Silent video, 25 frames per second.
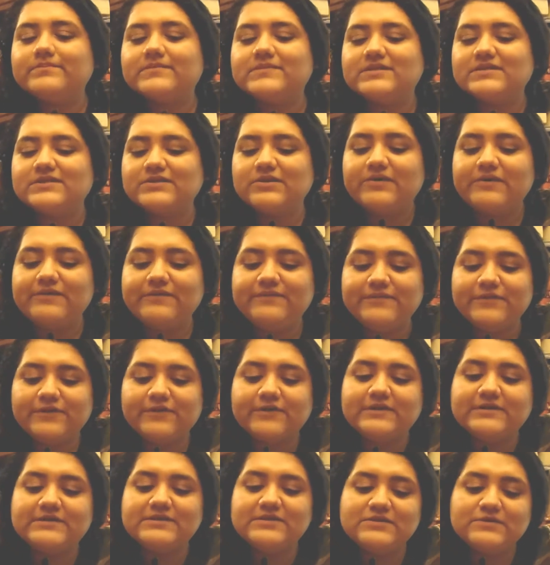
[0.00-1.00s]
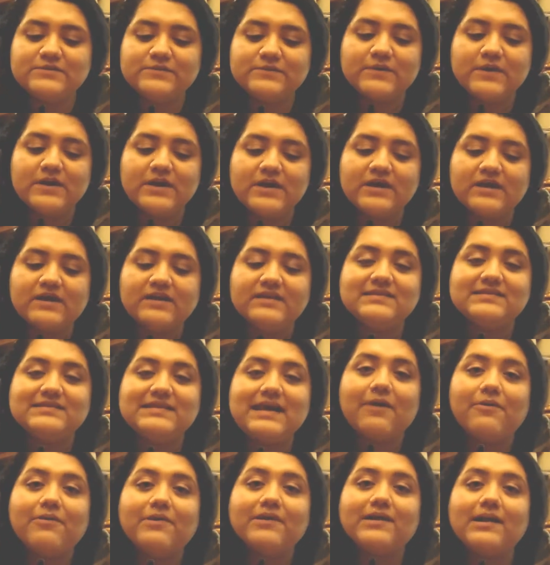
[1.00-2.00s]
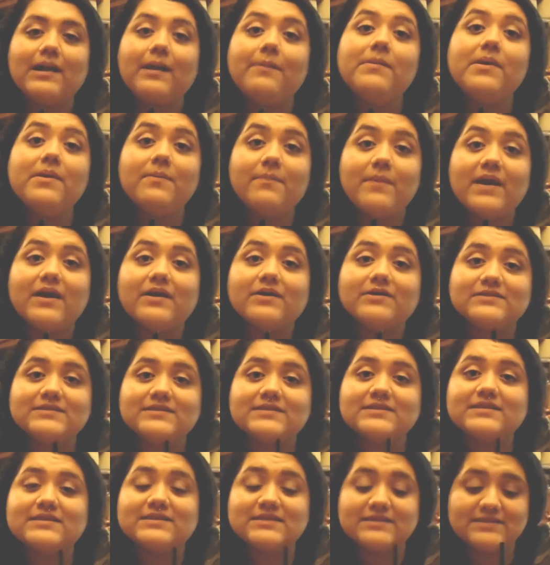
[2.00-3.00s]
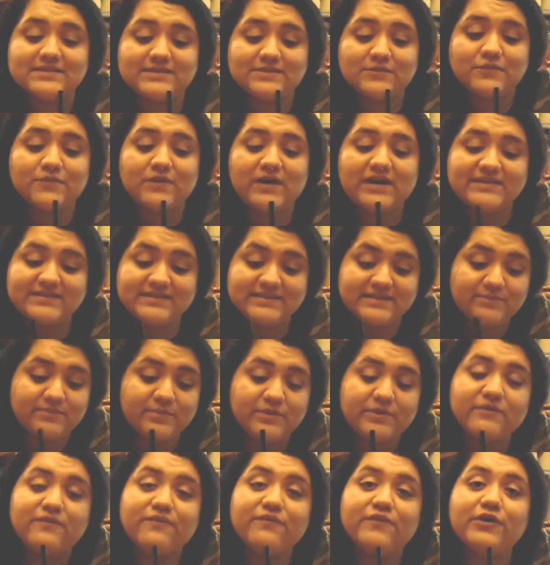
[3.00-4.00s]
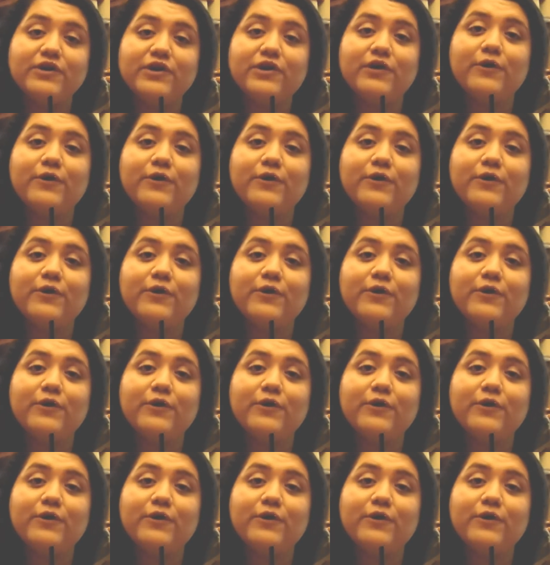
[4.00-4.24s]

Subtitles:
So if you're into sour gummy bears, this is the recipe for